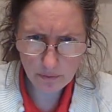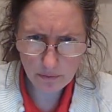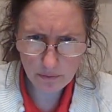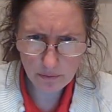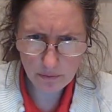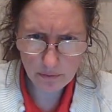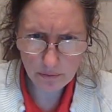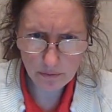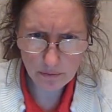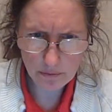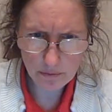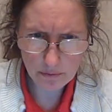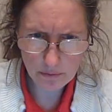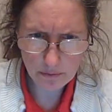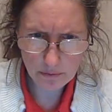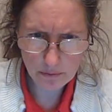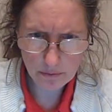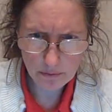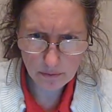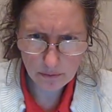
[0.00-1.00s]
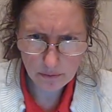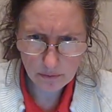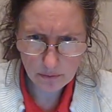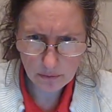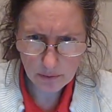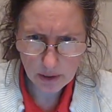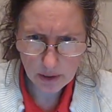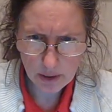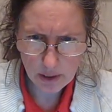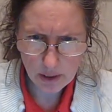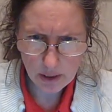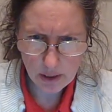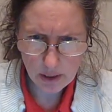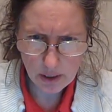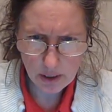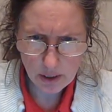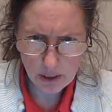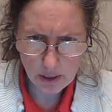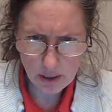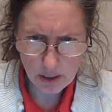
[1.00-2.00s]

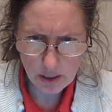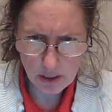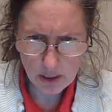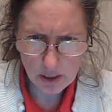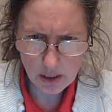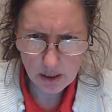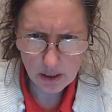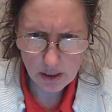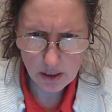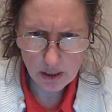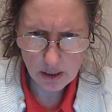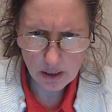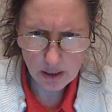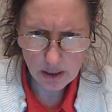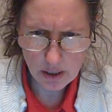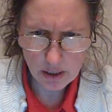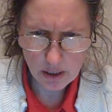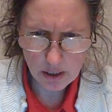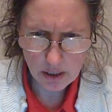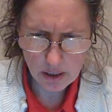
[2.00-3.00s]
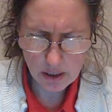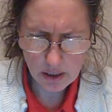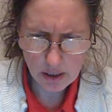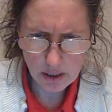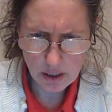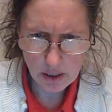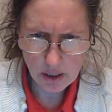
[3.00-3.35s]
(silence)